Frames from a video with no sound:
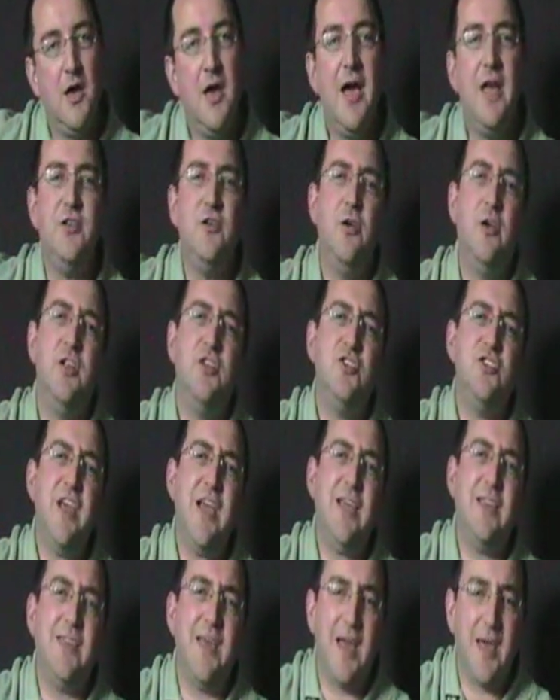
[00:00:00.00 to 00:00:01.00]
And you can
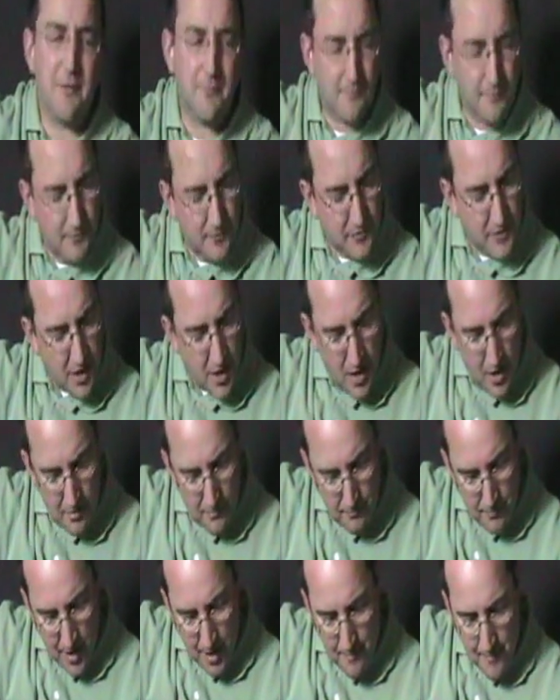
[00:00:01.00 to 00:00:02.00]
check that
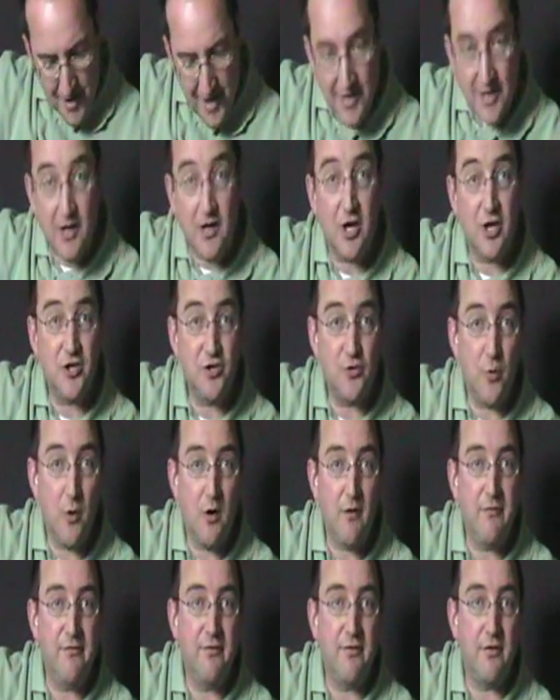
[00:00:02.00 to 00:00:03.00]
by making a
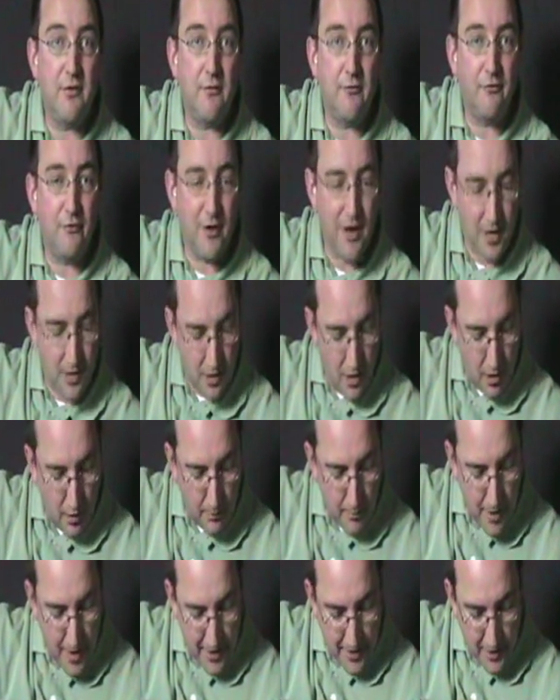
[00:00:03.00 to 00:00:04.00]
12th fret
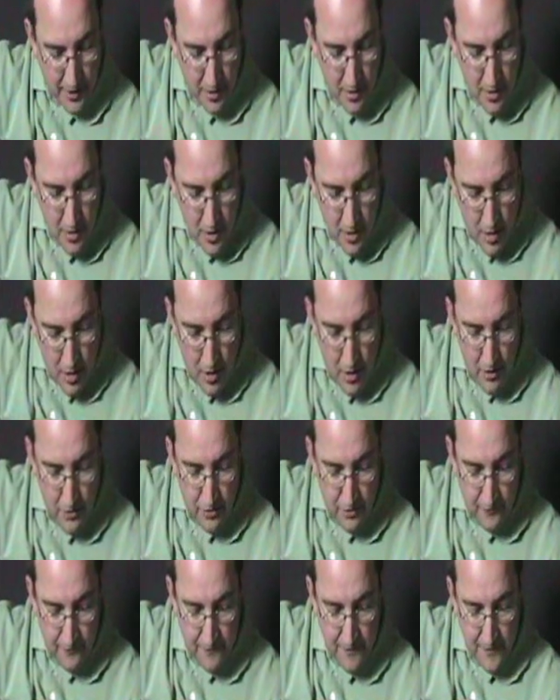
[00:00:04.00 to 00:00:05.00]
harmonic on
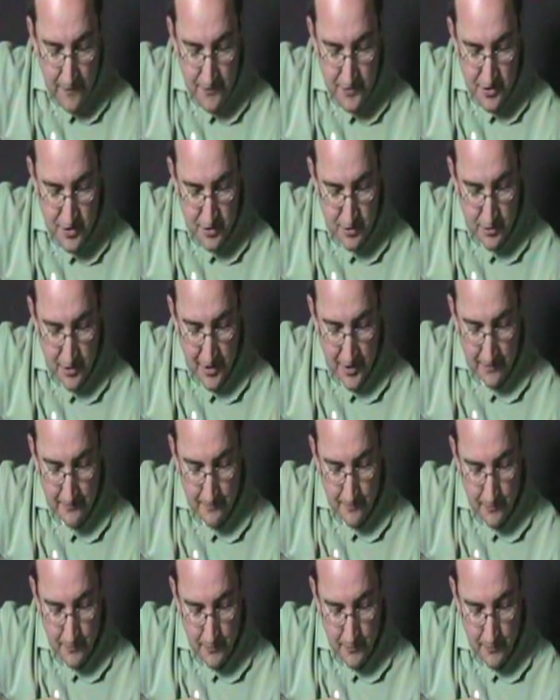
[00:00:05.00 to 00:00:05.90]
the 5th string.